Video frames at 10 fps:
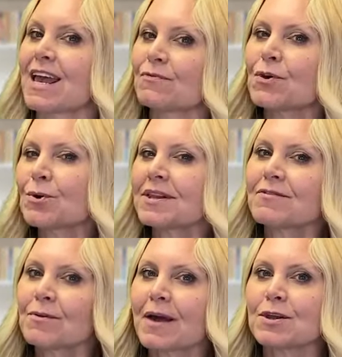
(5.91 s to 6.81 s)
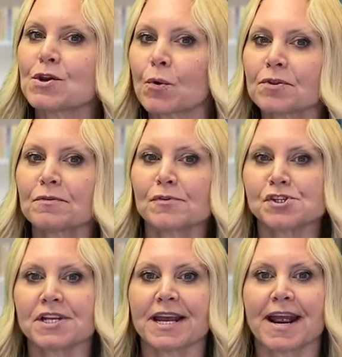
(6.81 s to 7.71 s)
If you live around the Northern
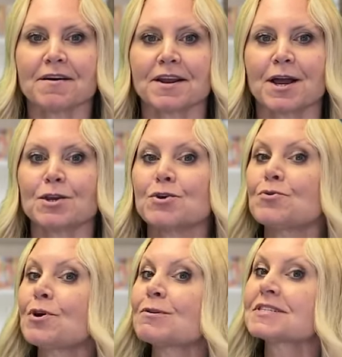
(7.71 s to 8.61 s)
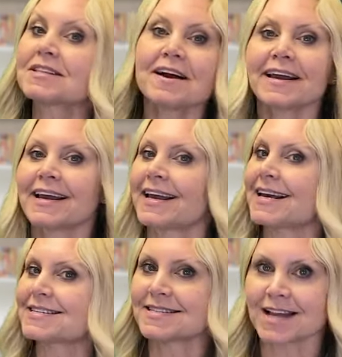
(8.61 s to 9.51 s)
Virginia area, you know slugging
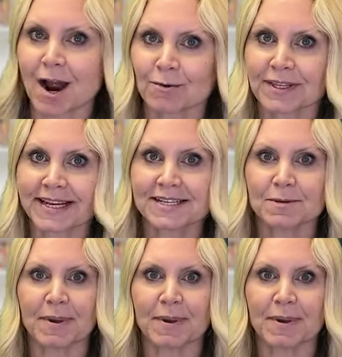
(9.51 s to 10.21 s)
is not related to